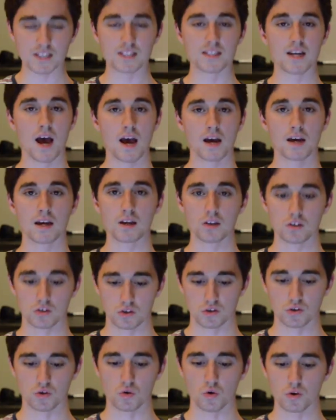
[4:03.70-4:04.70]
attacking
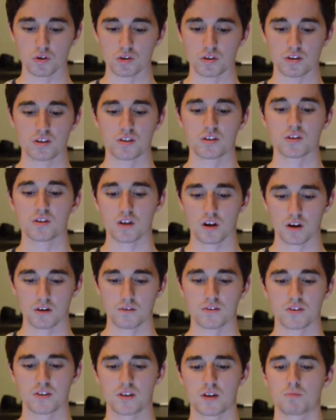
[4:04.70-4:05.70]
score, so this is kind
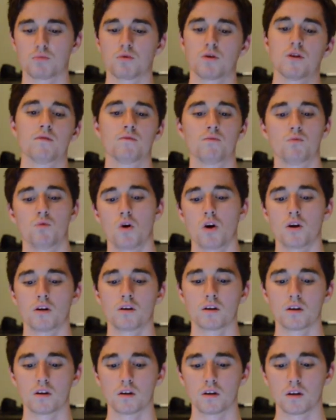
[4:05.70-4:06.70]
of a summary of
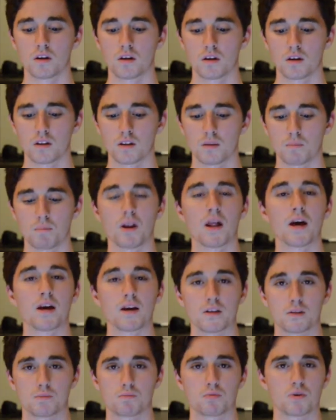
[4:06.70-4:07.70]
what the
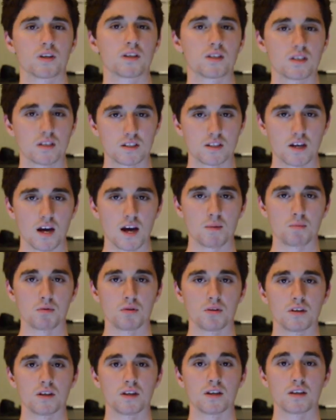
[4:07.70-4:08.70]
players bring to the
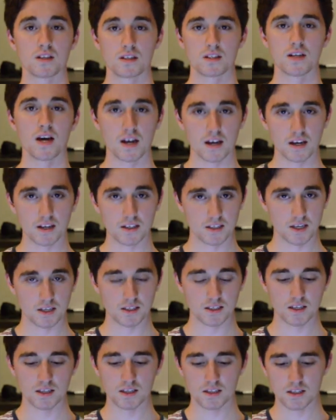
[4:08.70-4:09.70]
table in an attacking
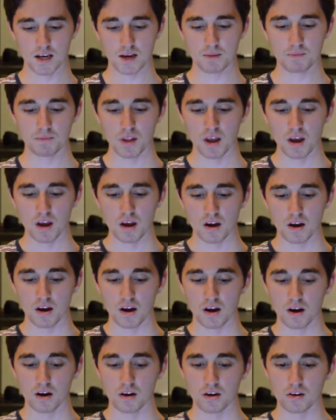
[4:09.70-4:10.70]
sense to the team.
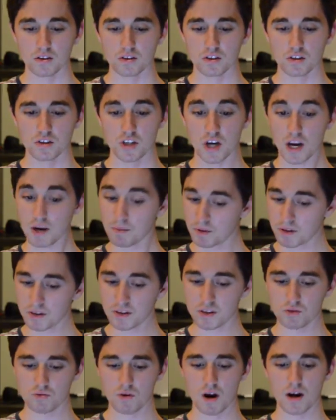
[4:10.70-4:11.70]
Chamberlain
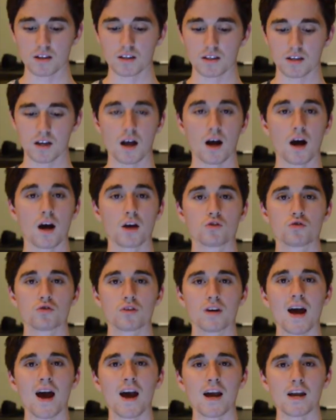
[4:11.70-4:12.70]
is ranked at
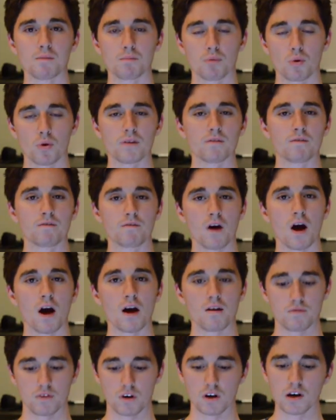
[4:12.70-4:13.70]

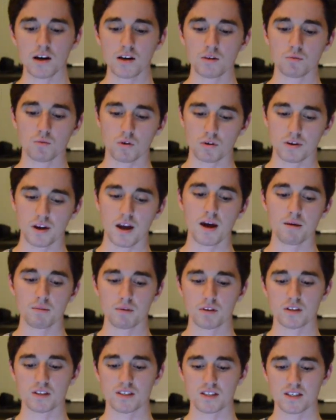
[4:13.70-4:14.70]
108.59, while
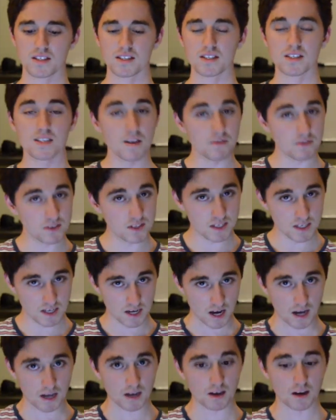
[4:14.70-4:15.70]
Campbell is at
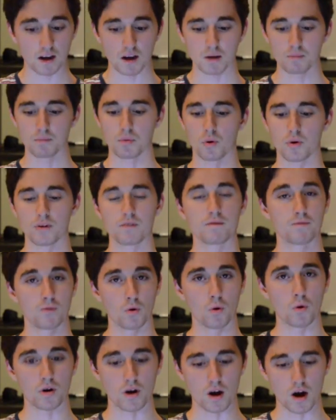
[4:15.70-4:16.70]

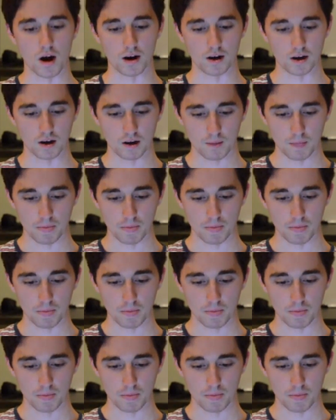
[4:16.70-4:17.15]
78.49.